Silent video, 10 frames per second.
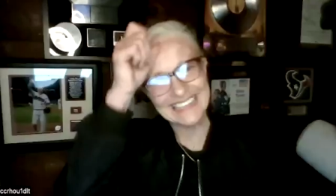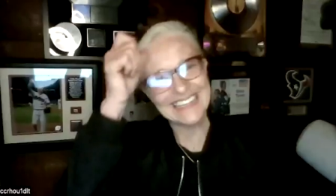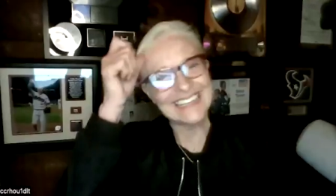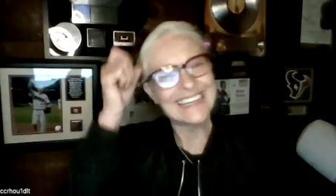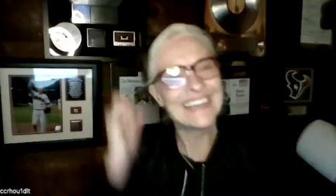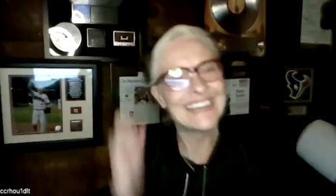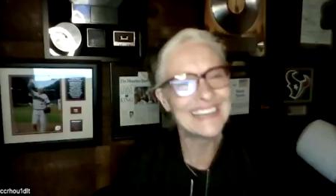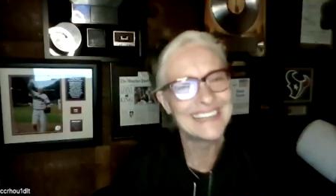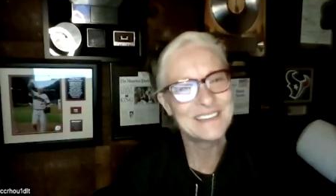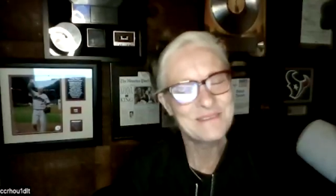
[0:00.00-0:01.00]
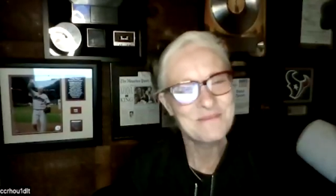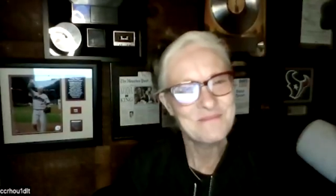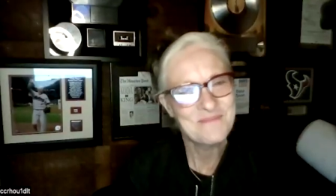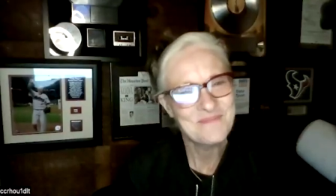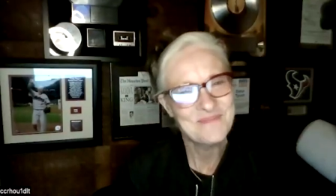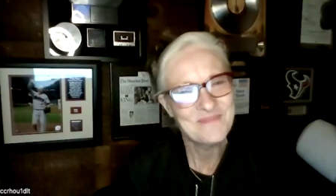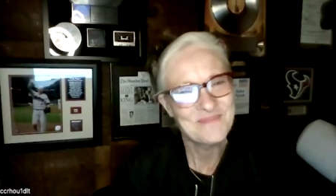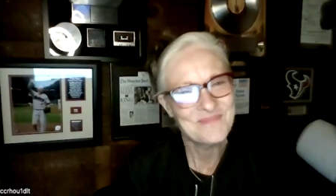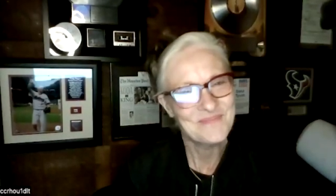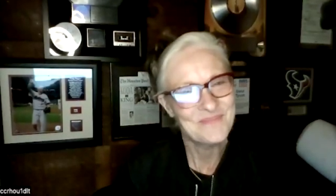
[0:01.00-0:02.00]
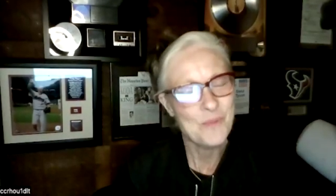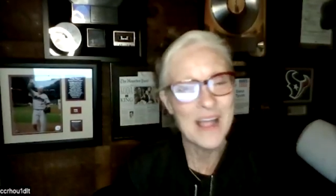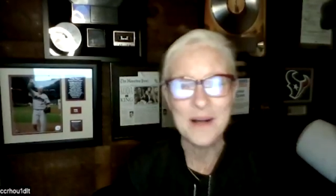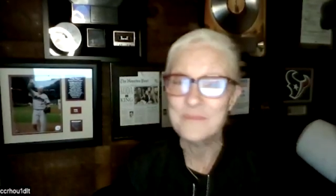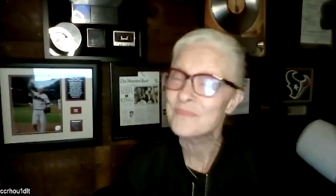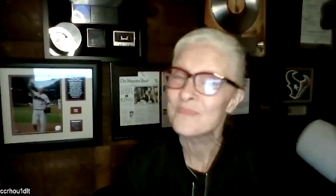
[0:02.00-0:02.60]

a little joy for everyone to have, well, have a little